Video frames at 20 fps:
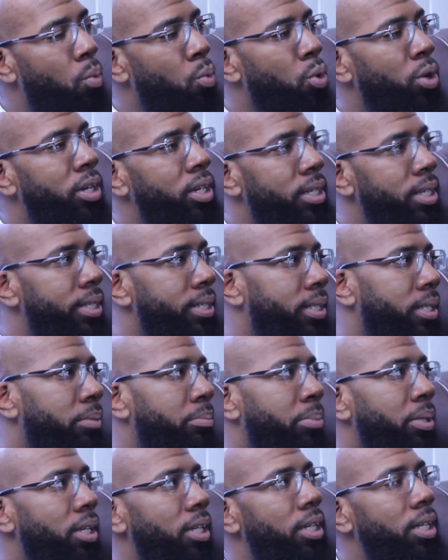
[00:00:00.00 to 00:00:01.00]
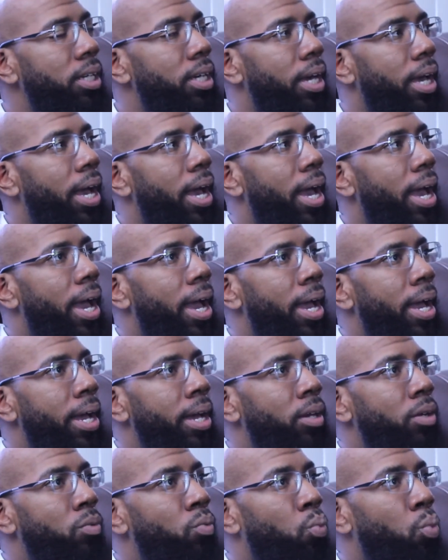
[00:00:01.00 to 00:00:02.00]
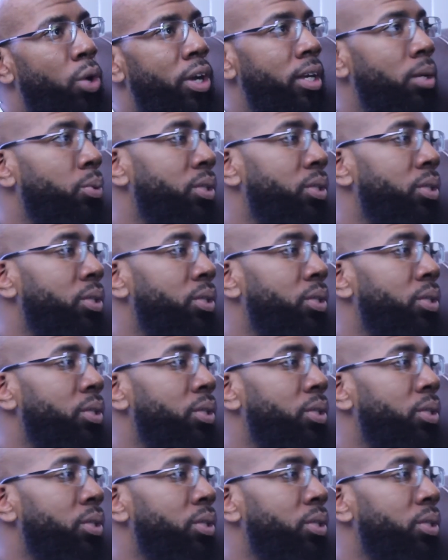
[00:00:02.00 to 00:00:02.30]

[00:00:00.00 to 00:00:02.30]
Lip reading: wanted it to be, and what it